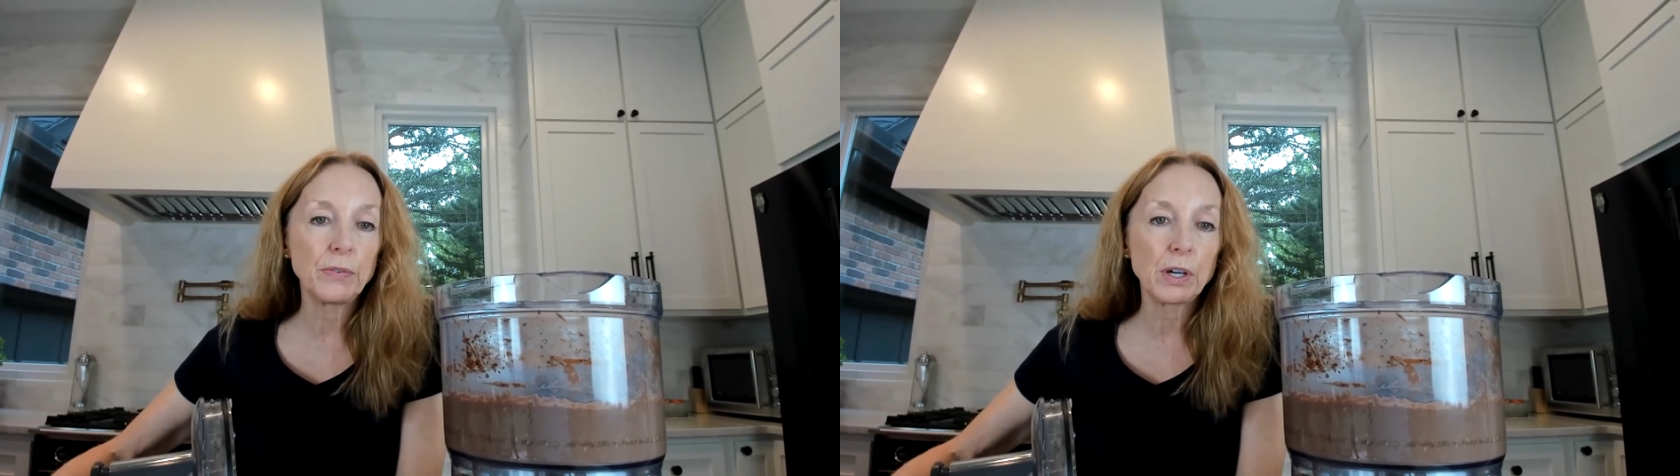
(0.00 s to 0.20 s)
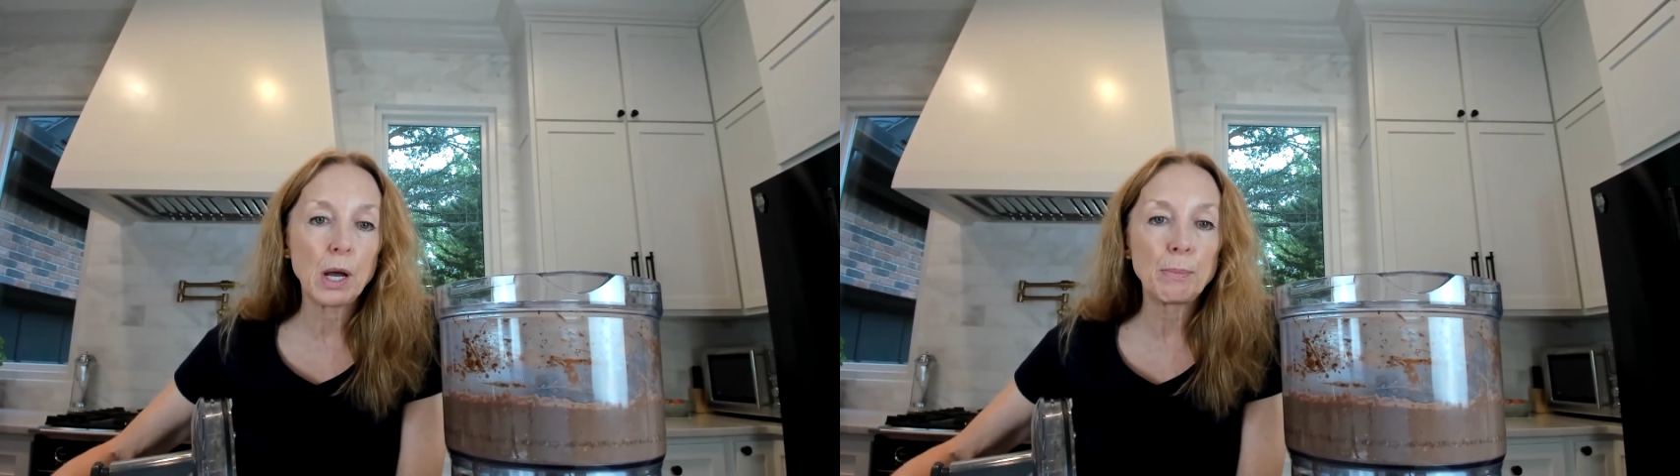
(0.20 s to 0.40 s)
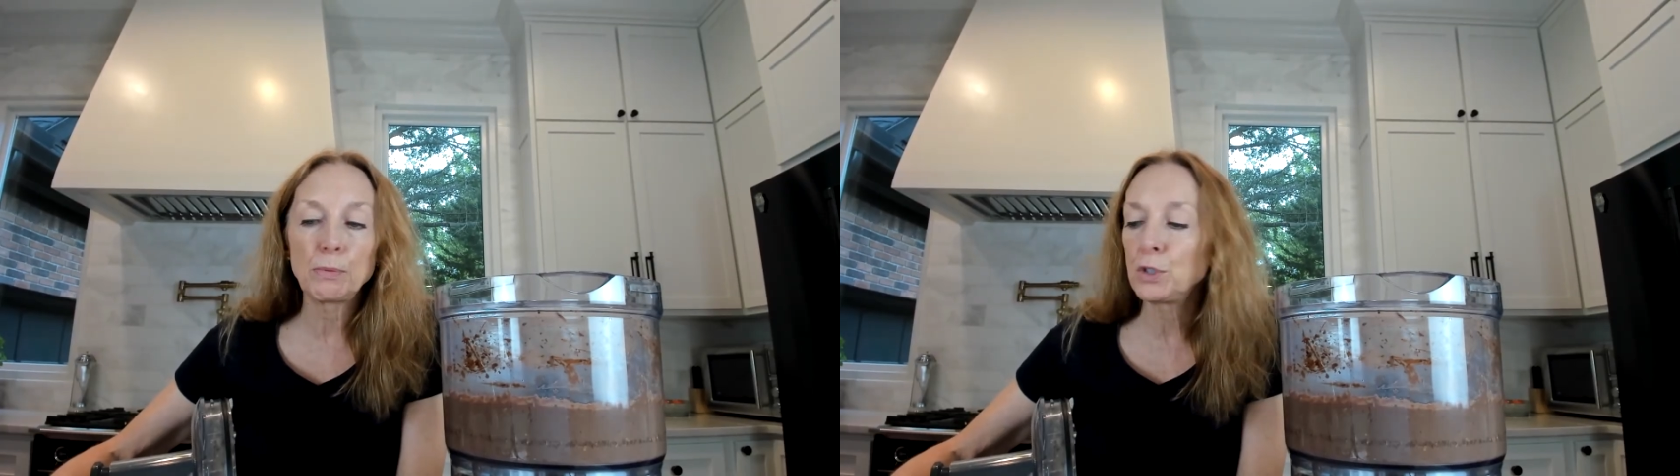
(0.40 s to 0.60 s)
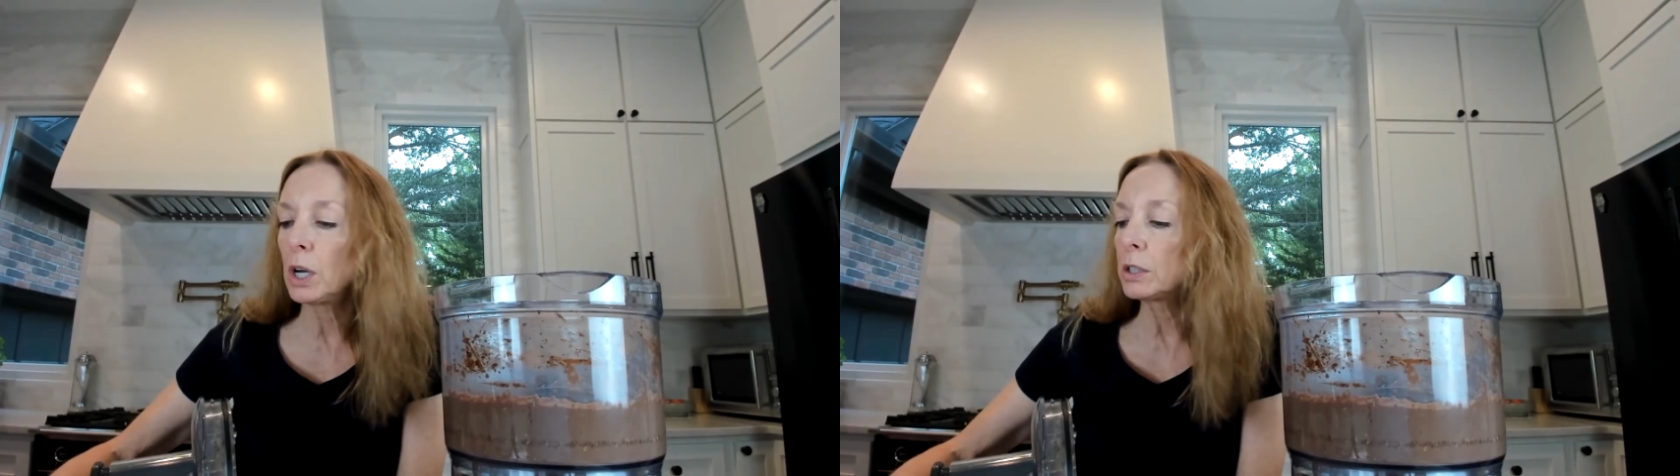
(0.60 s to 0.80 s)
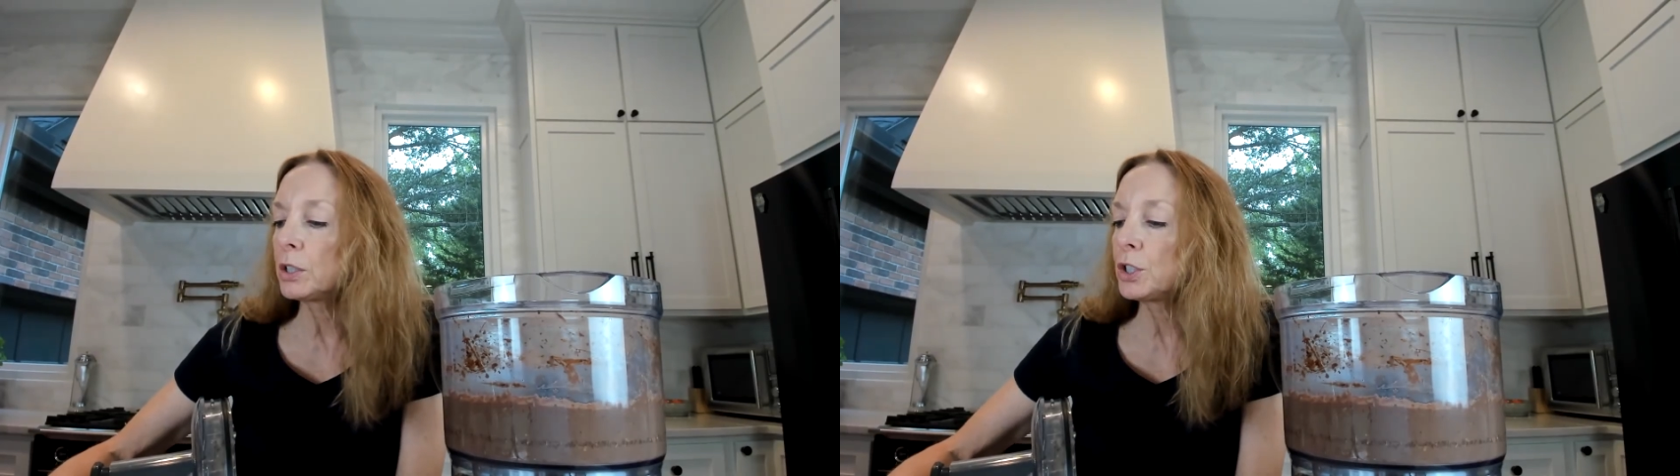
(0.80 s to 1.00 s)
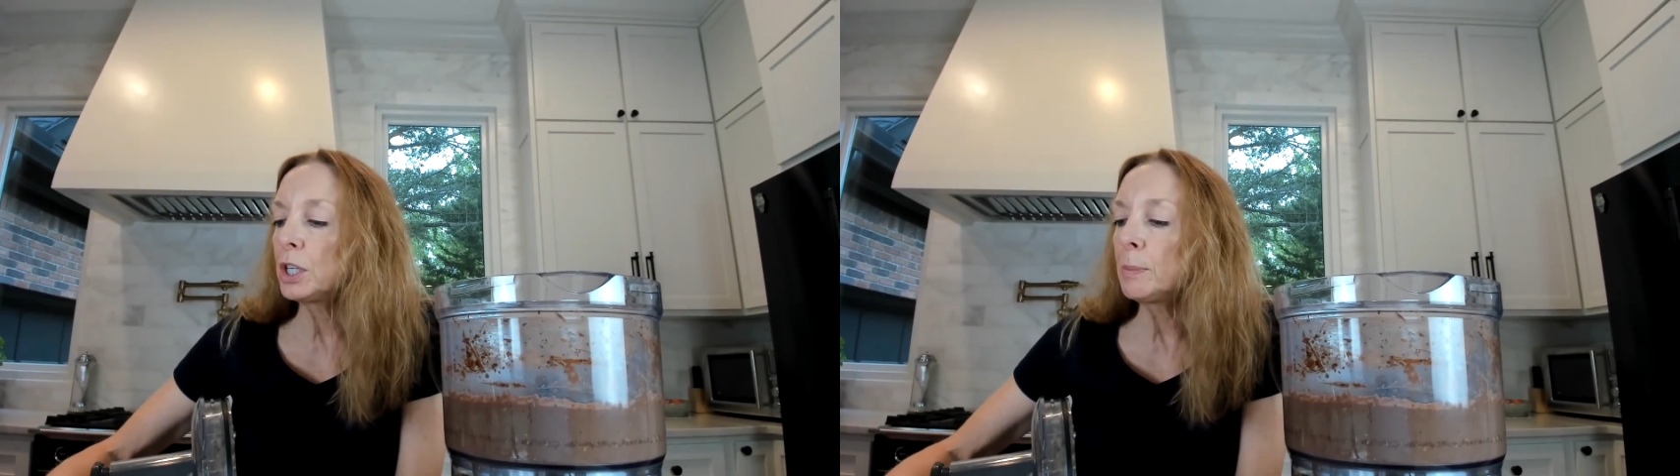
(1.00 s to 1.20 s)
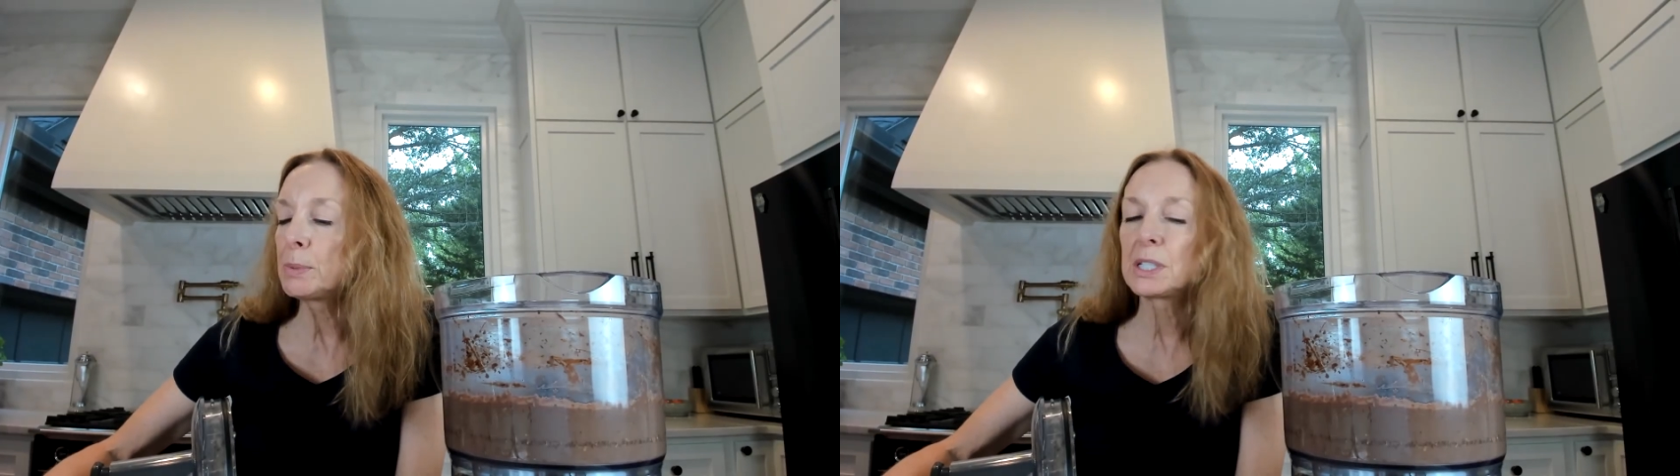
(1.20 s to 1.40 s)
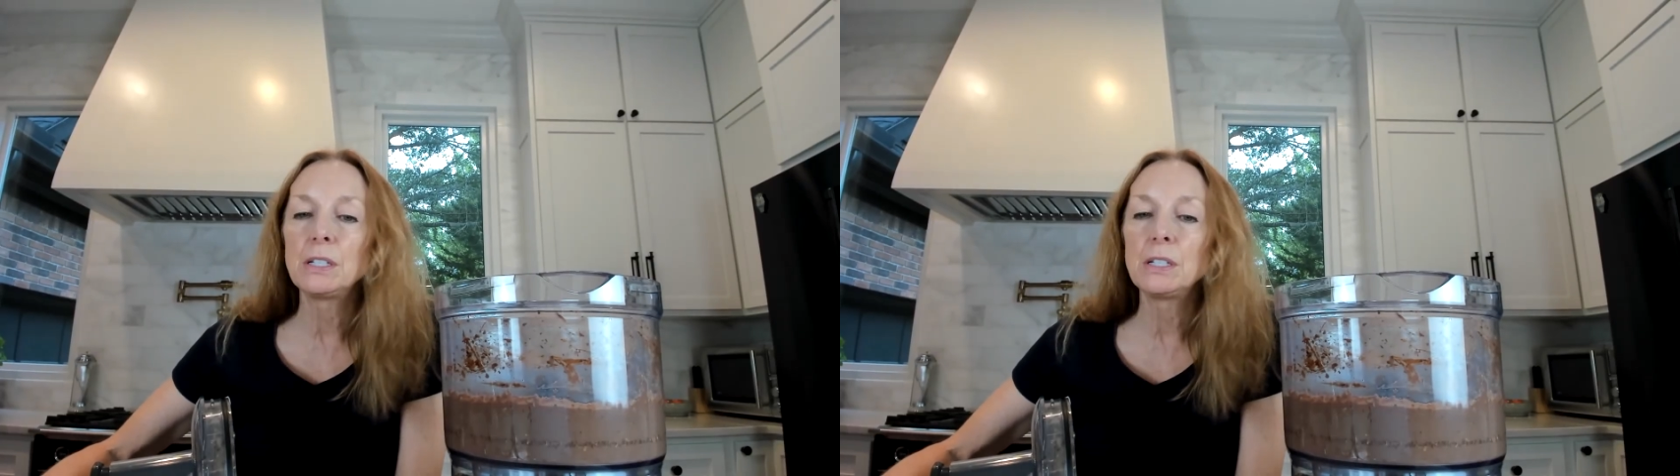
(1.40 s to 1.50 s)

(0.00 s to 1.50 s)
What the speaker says: of a cup of chocolate chips,